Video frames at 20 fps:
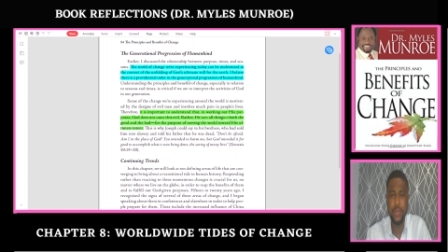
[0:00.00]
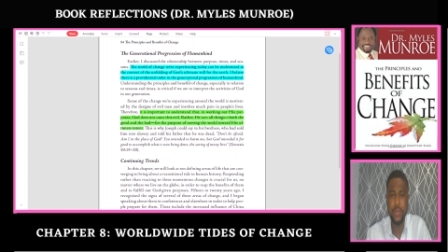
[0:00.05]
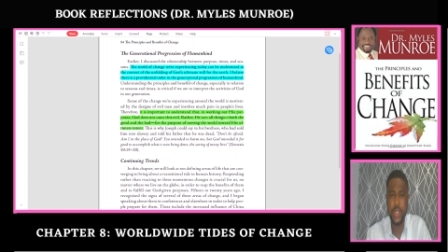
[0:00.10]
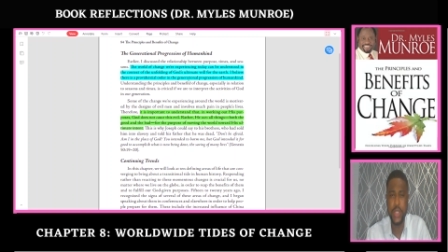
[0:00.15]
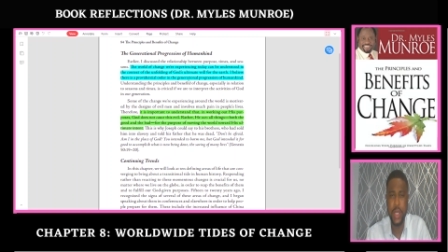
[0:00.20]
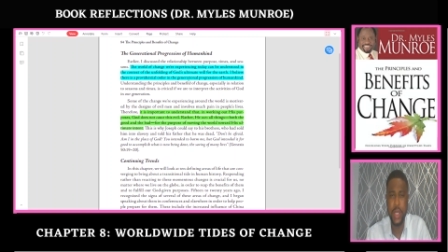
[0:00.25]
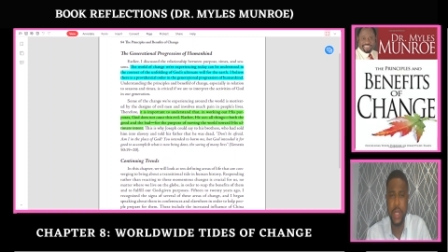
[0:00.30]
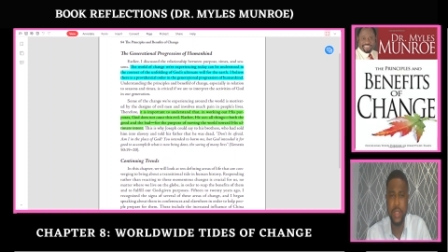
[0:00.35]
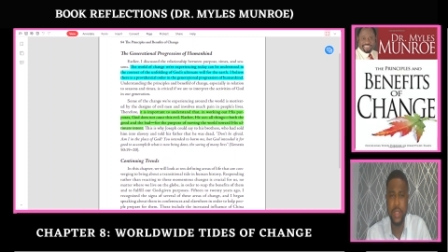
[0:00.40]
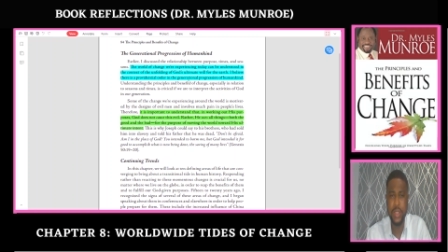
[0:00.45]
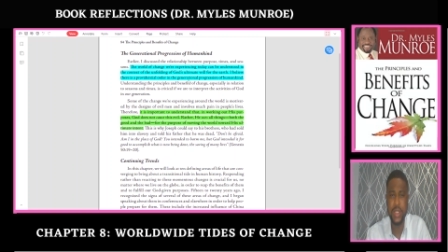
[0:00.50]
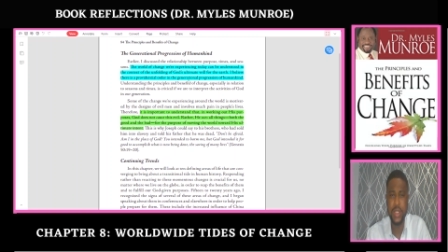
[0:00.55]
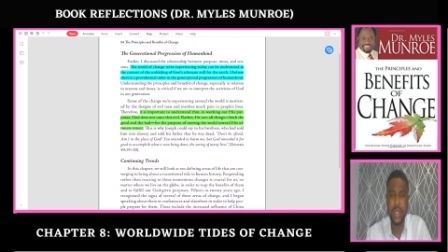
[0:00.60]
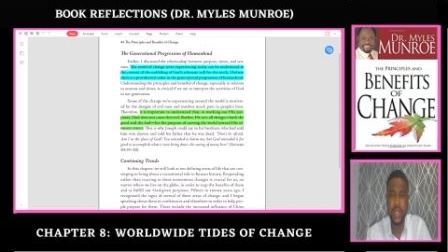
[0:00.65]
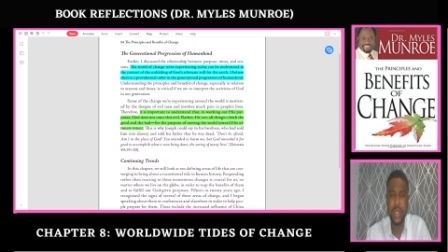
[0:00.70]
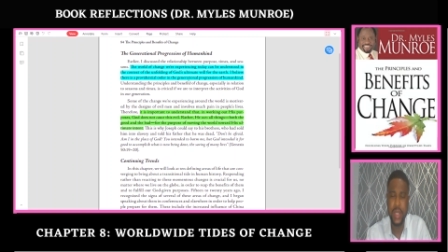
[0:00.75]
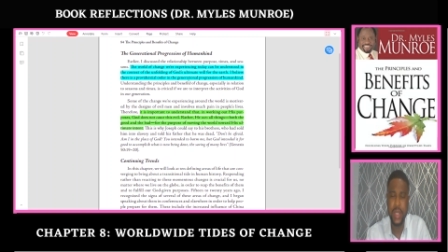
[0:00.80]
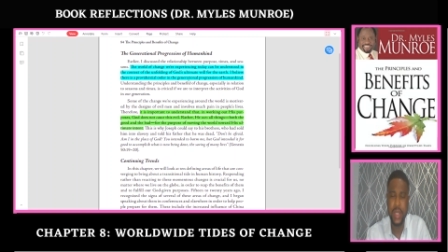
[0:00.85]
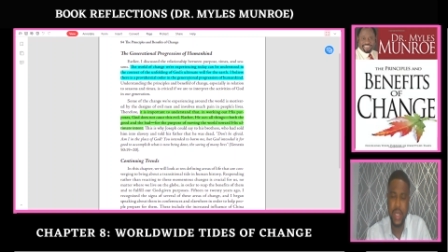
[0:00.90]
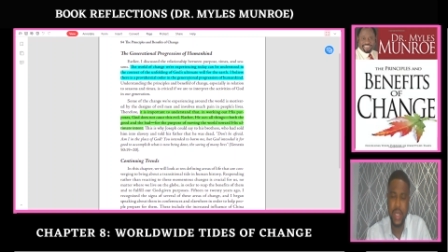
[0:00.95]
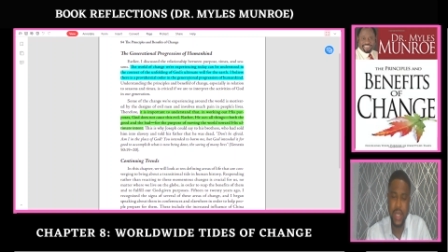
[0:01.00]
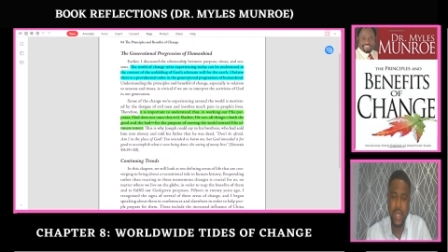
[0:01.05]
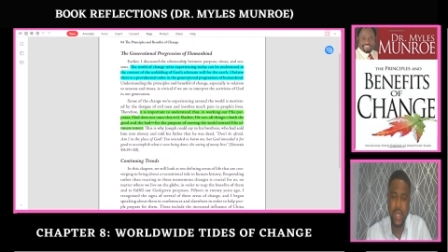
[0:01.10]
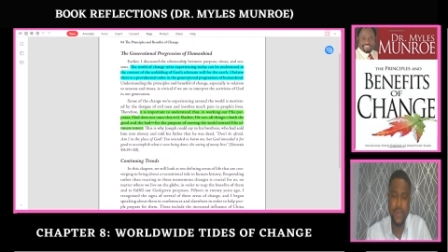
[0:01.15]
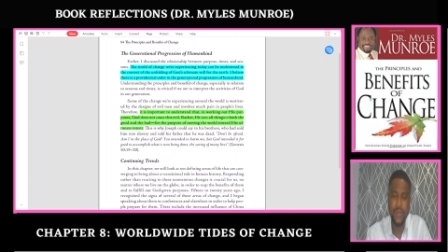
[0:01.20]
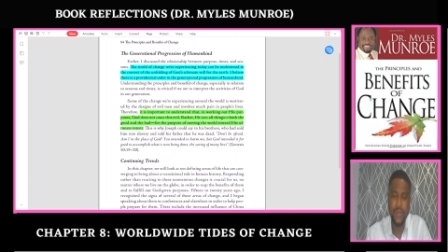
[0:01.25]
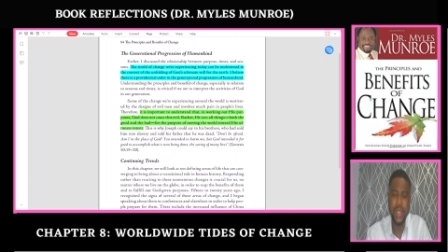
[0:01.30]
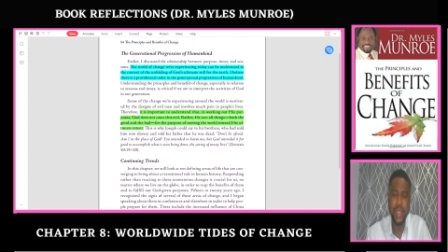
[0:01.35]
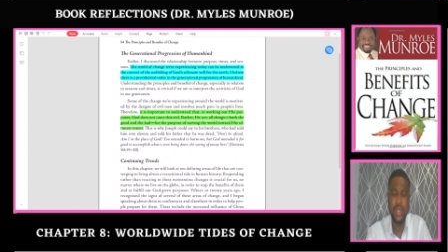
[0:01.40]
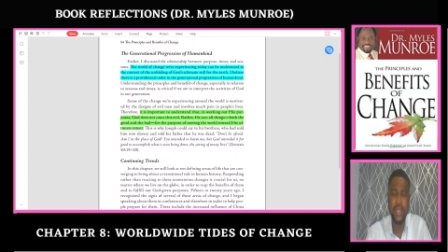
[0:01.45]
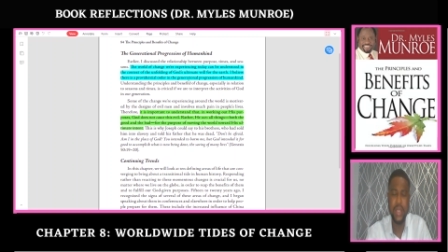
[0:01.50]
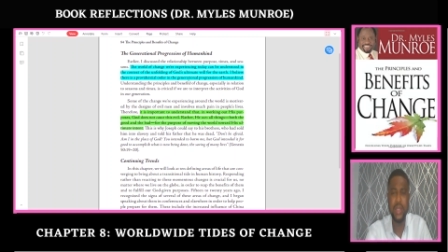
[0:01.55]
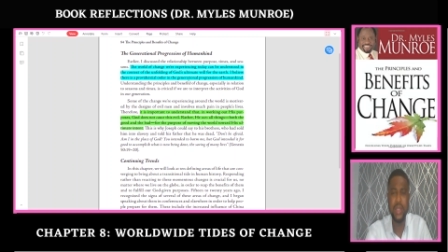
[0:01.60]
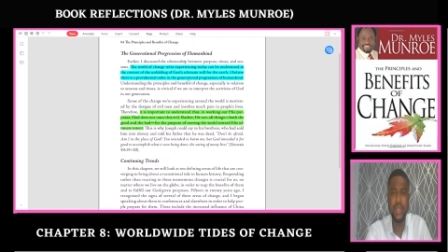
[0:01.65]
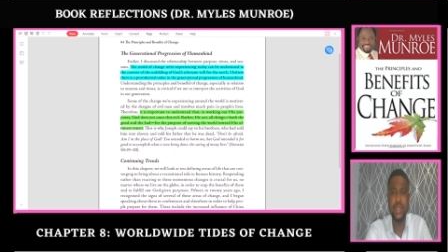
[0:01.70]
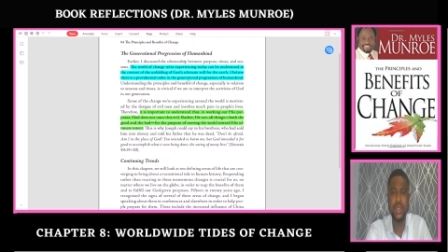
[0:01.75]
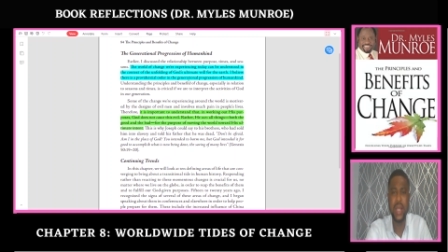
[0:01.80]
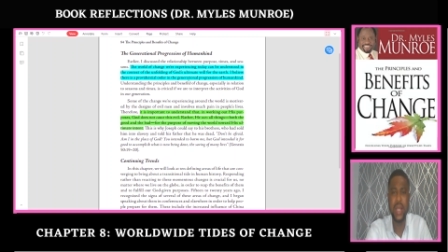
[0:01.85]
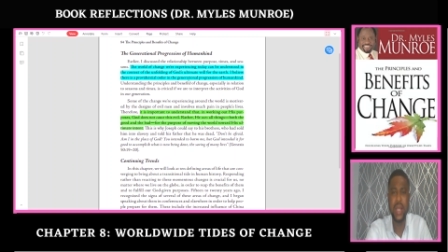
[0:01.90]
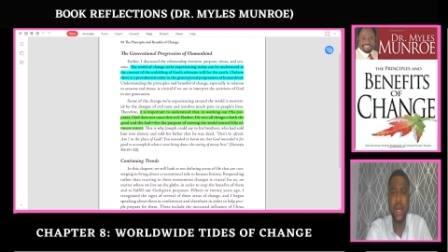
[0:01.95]
change even in
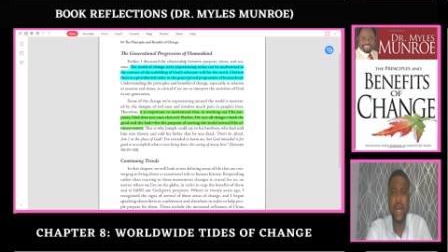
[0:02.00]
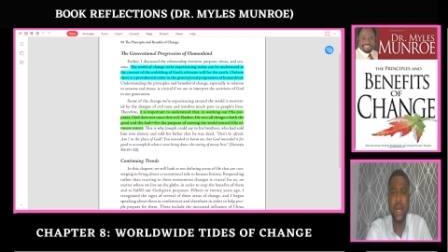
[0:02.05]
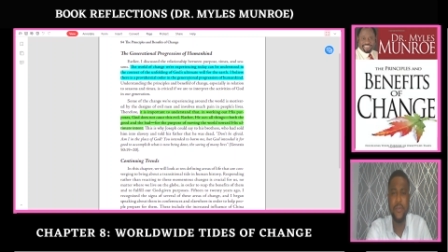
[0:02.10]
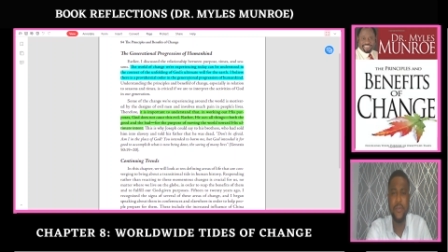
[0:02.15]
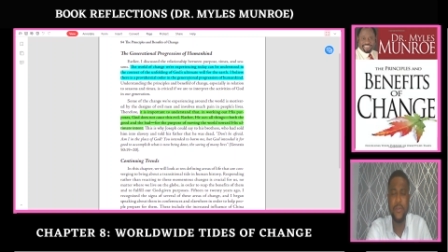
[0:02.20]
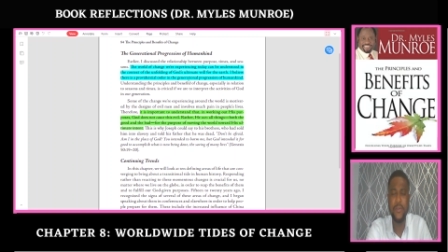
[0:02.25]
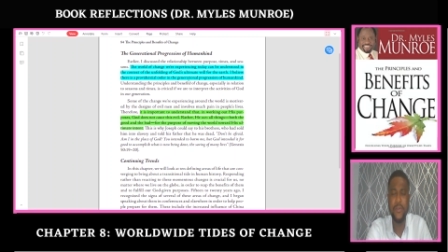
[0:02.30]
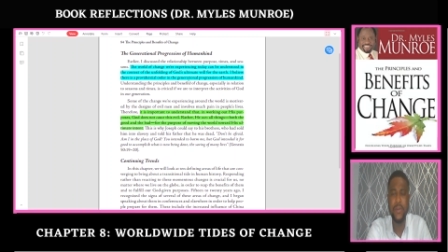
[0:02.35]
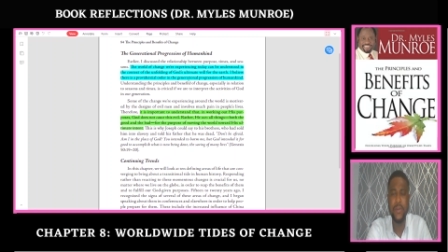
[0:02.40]
this life